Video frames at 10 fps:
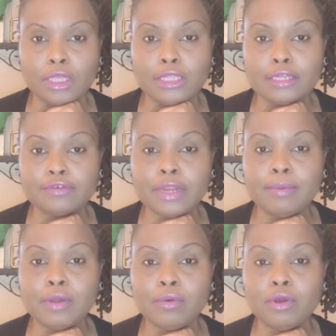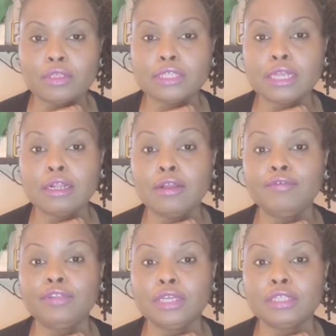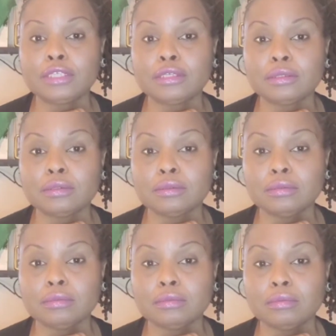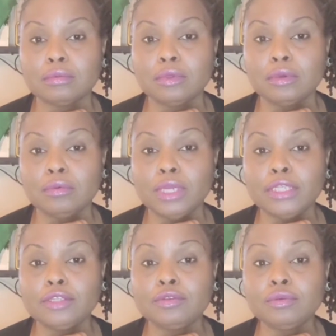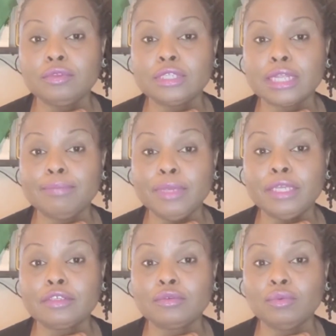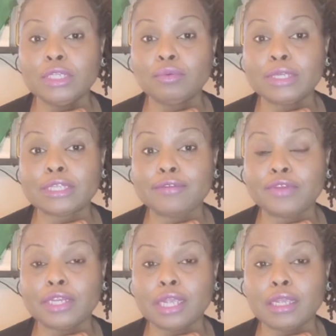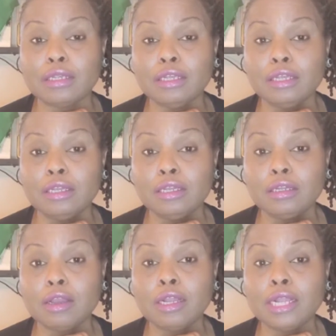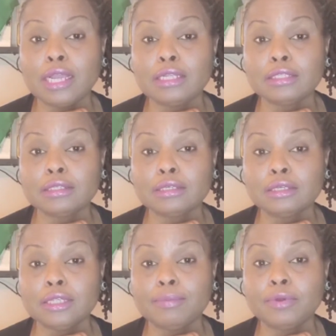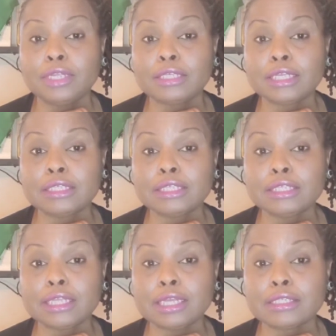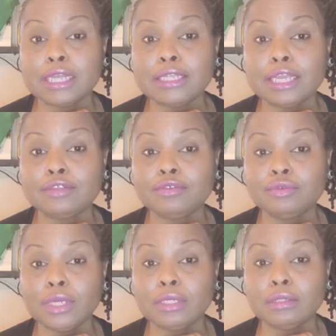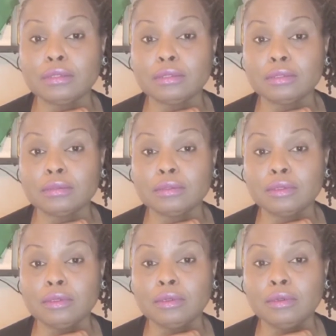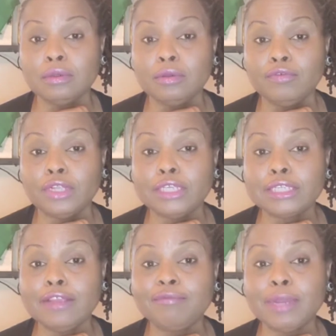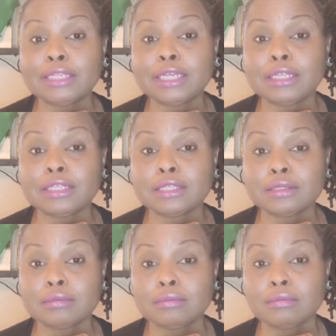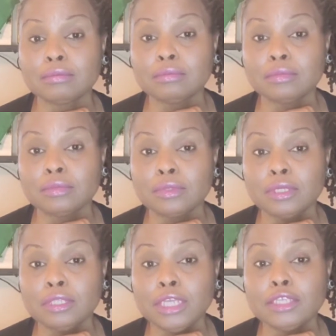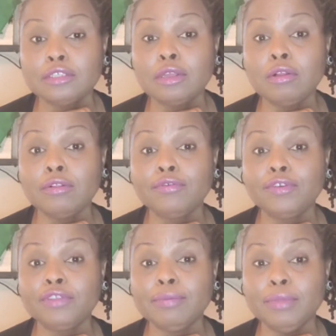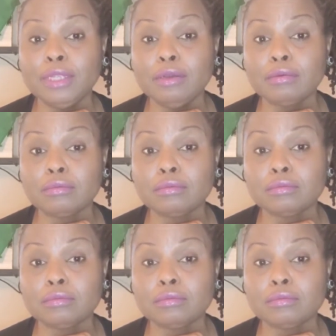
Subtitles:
intertribal wars and conflict were the tools and means to which West Africa conquered their brothers and sisters and their children for the slave merchants. They sold 15 million